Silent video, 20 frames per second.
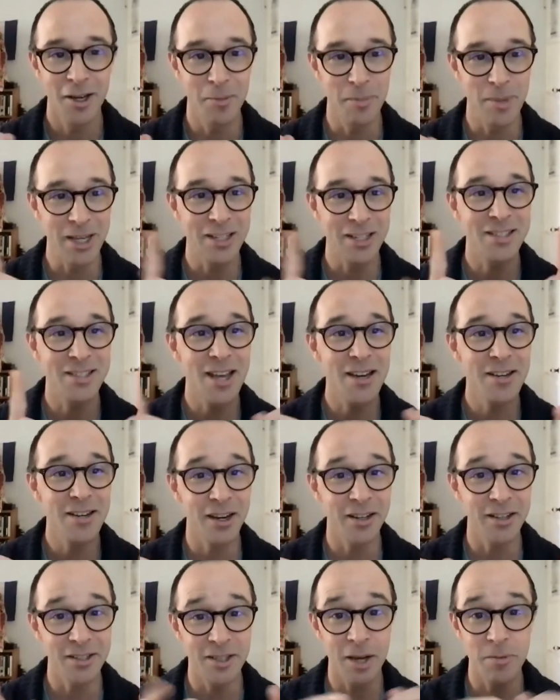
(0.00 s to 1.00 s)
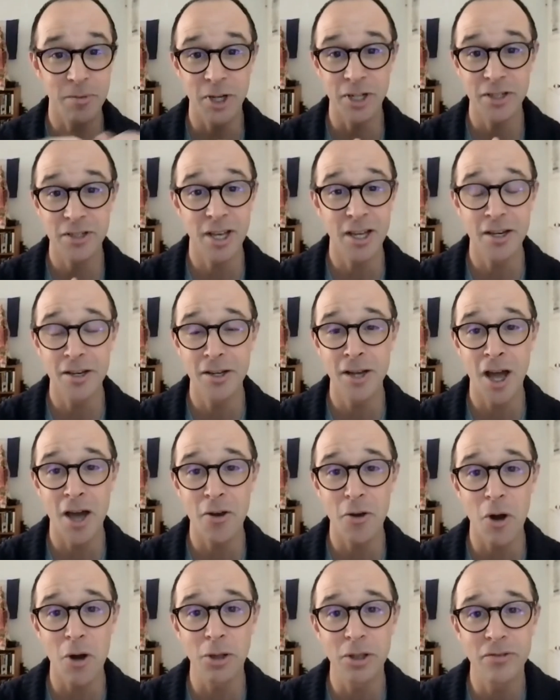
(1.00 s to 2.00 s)
extend out of these objects, and not
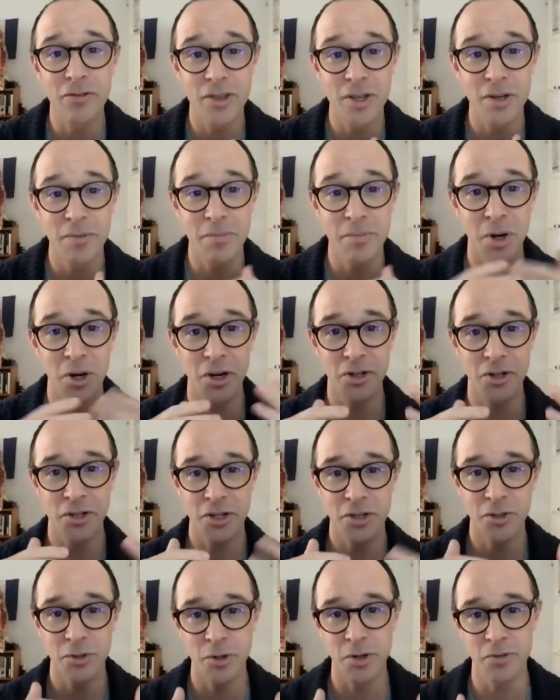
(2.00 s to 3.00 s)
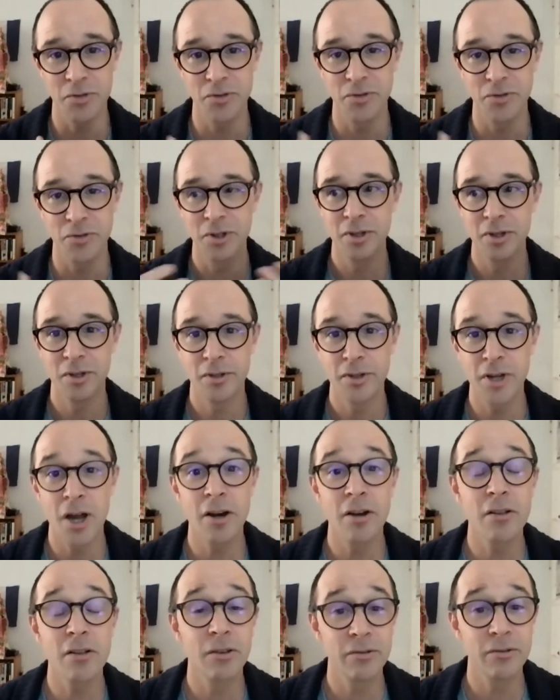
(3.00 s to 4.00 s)
all of them are just sort of, not
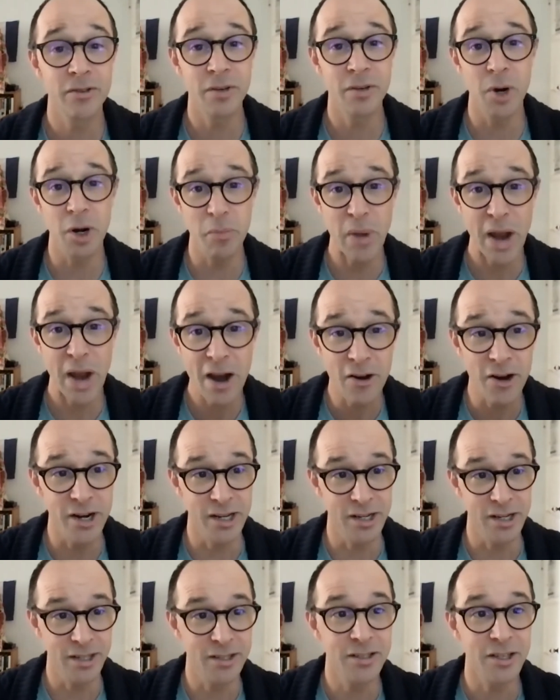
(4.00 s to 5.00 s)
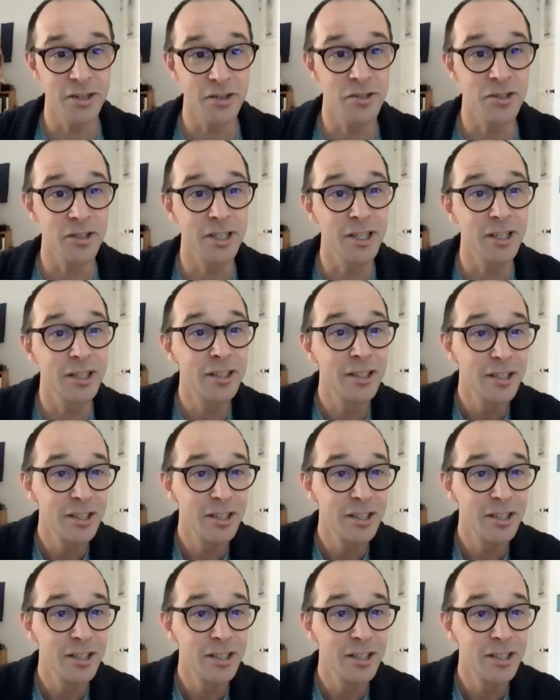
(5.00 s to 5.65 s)
all of them are parody, essentially,